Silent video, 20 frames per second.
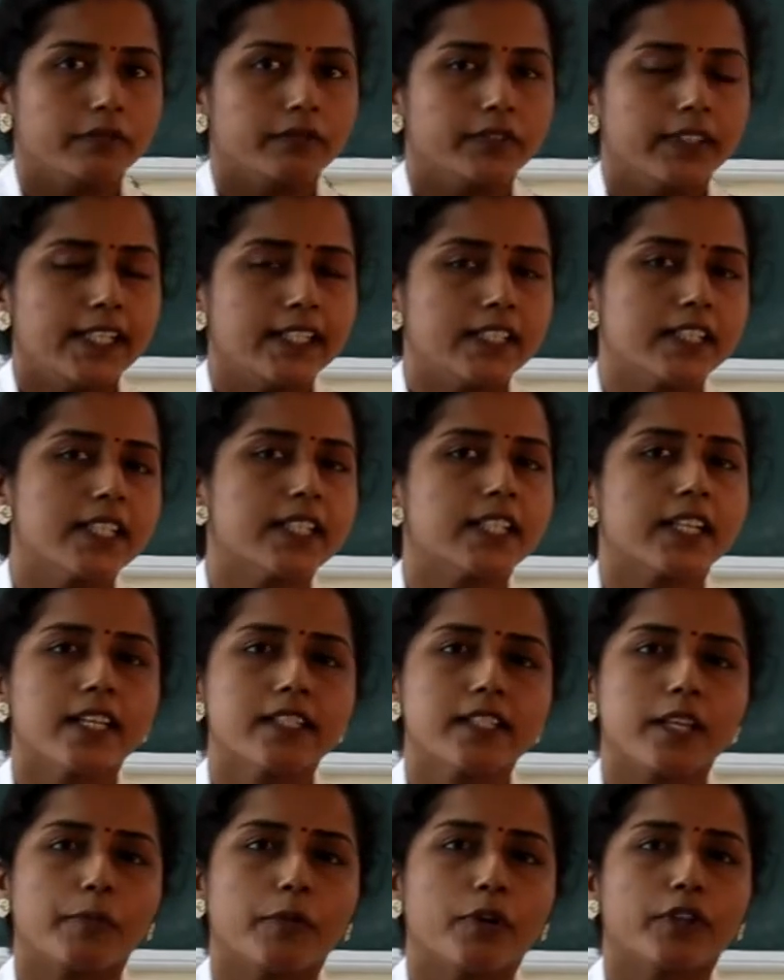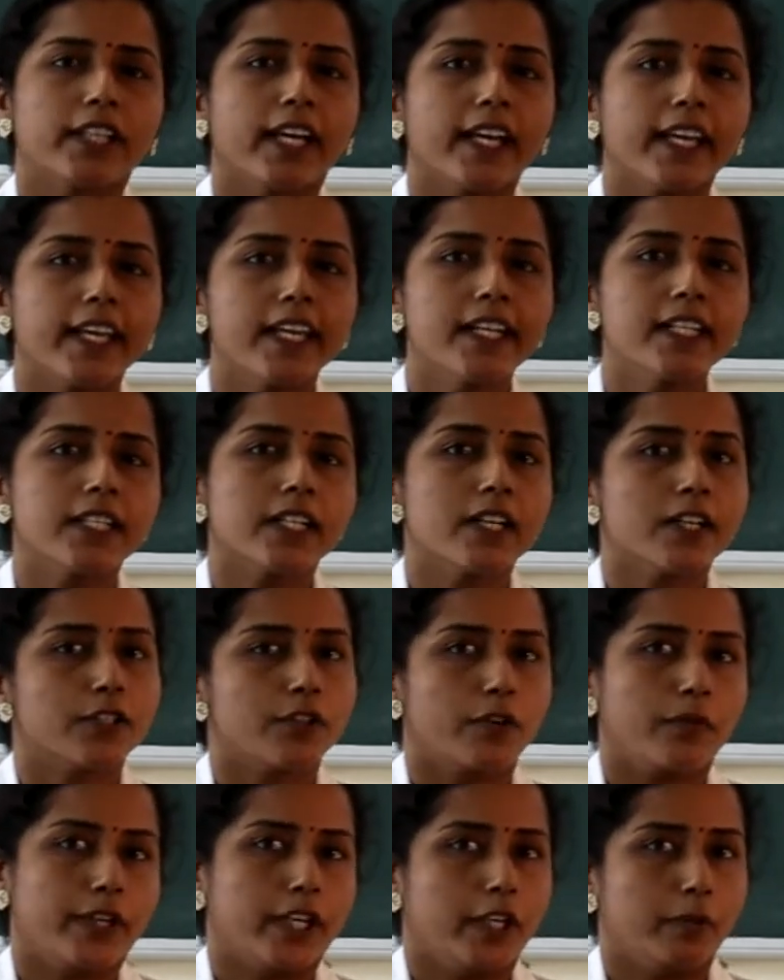Let's discuss about the incidence
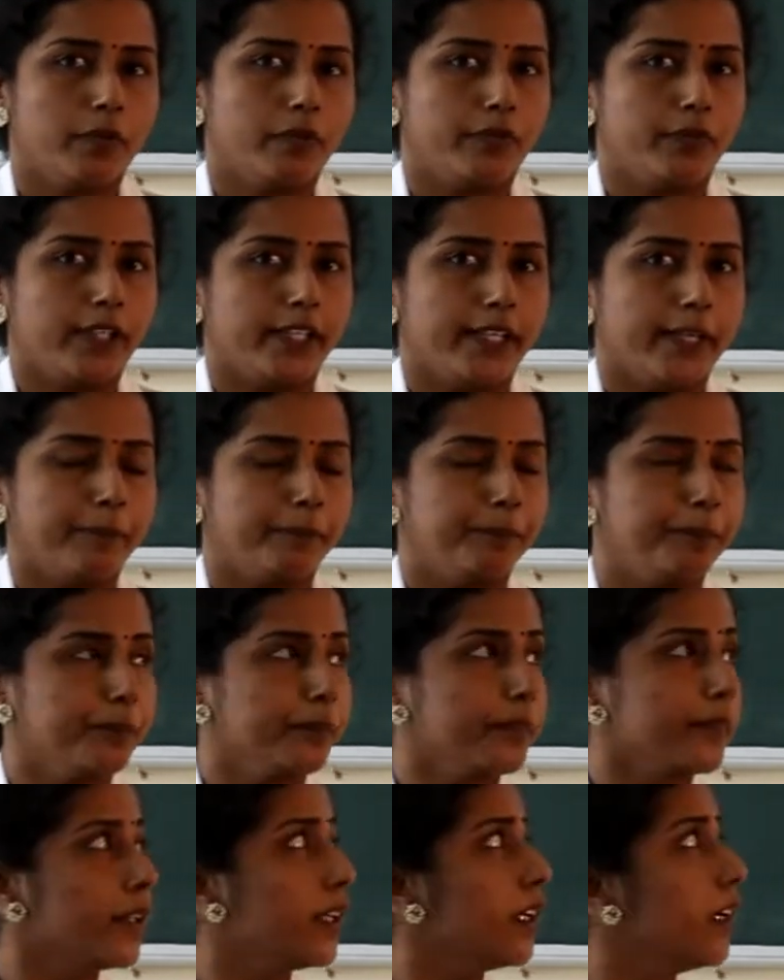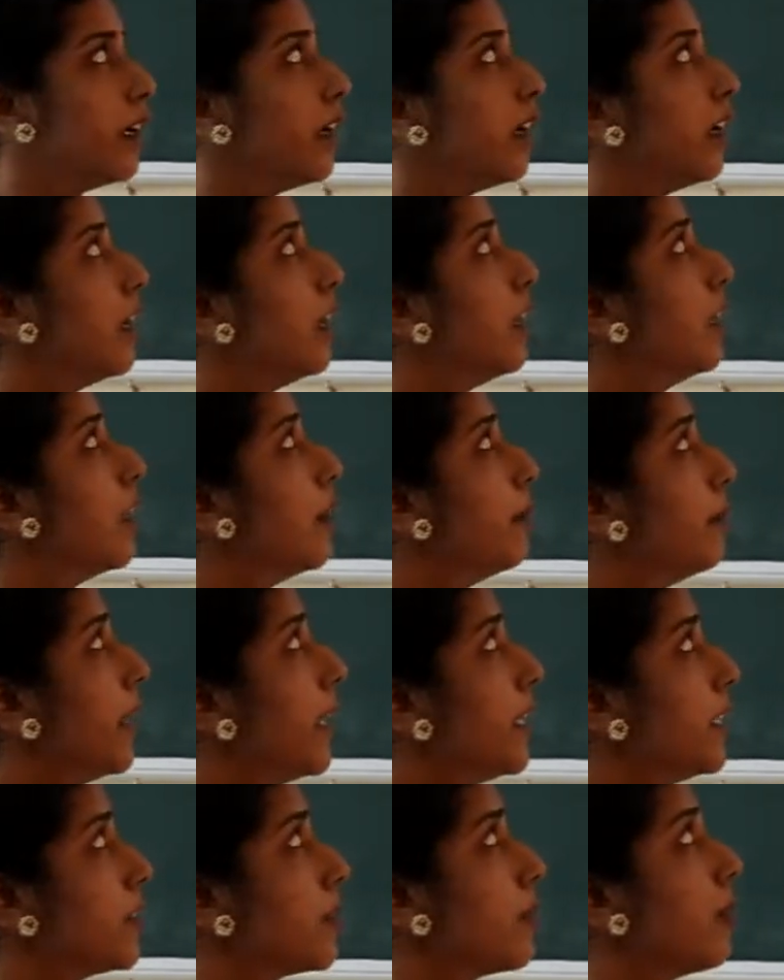of hemophilia.
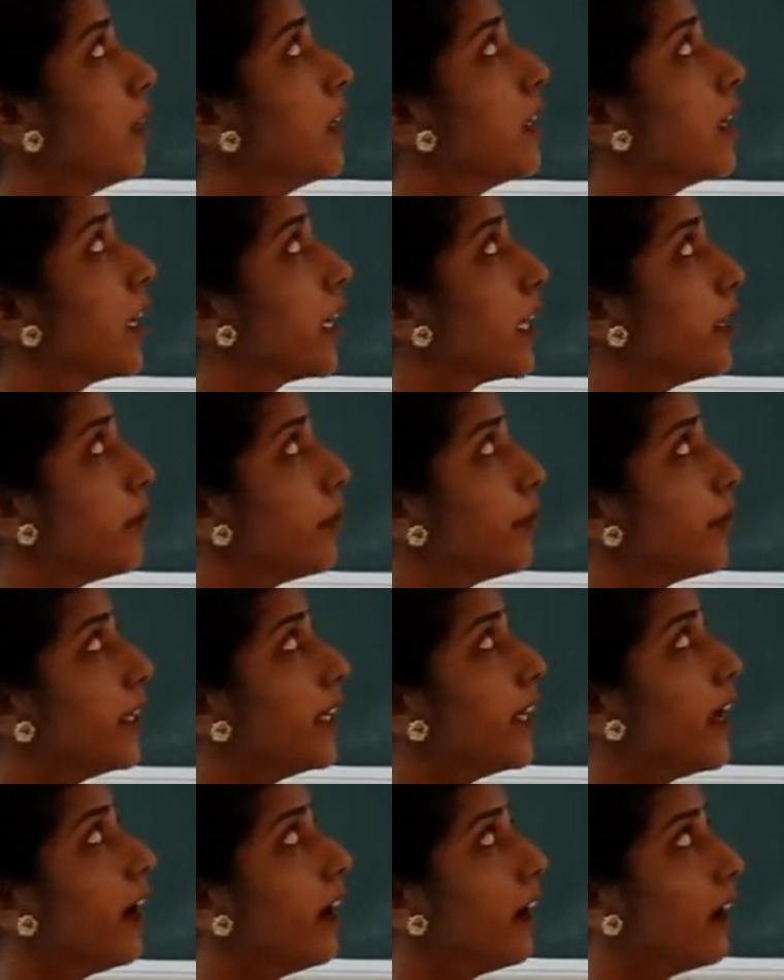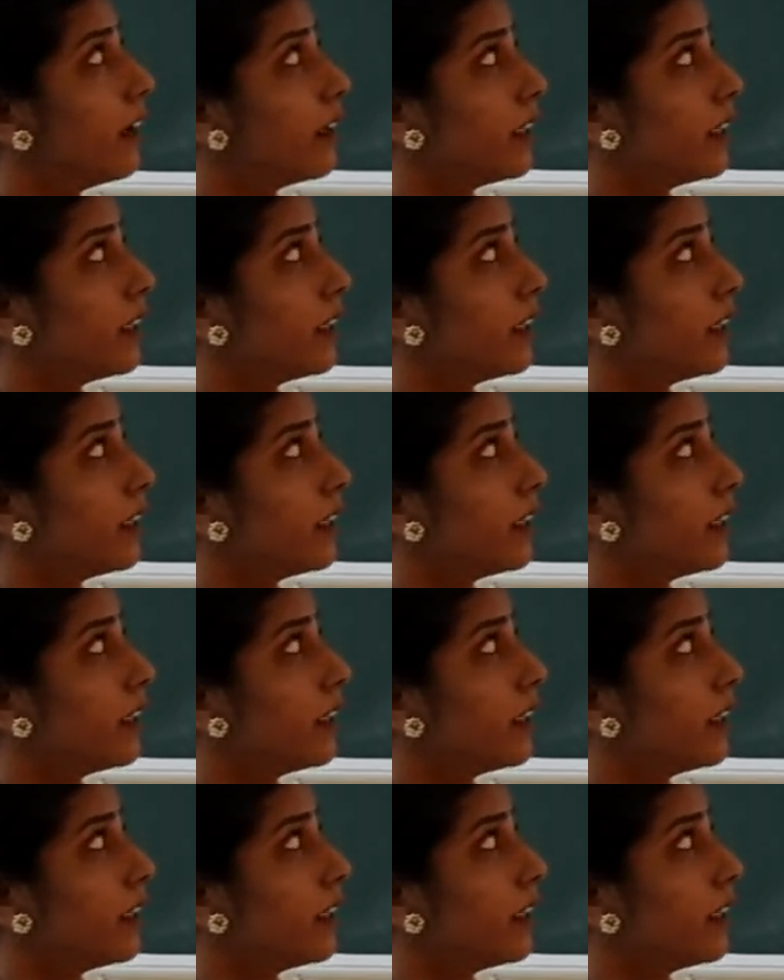Based on hemophilia